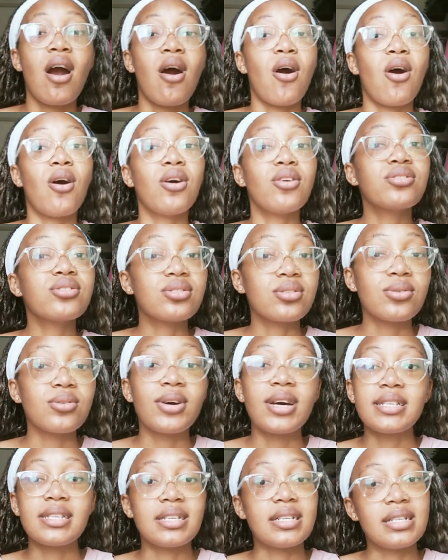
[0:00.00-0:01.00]
Also
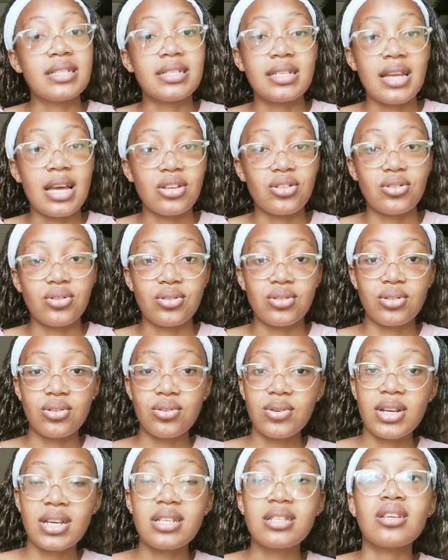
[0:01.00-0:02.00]
as an international
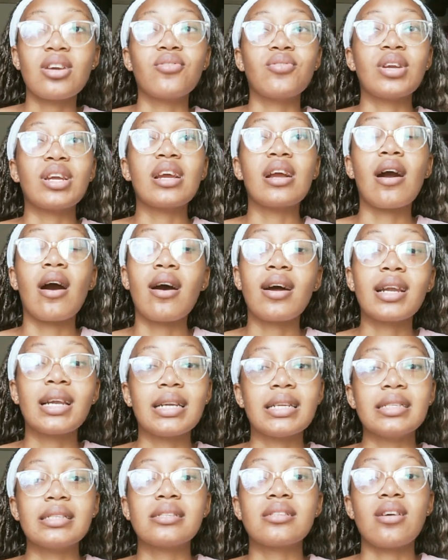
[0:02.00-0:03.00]
student,
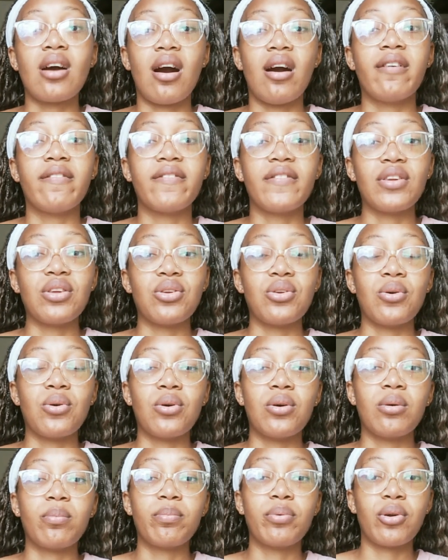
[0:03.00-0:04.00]
regardless of
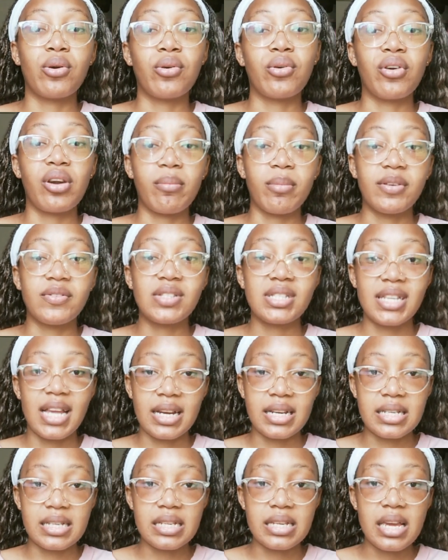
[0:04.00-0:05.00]
your program of
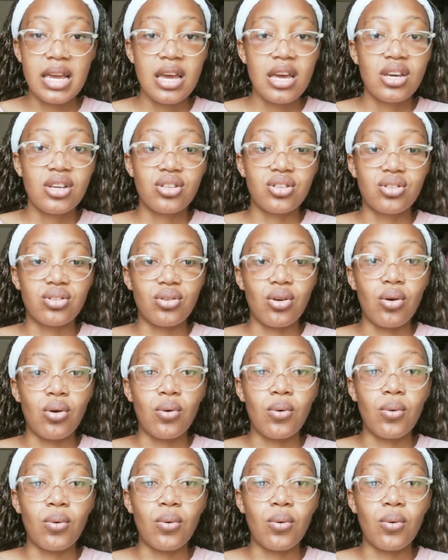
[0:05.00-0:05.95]
study. So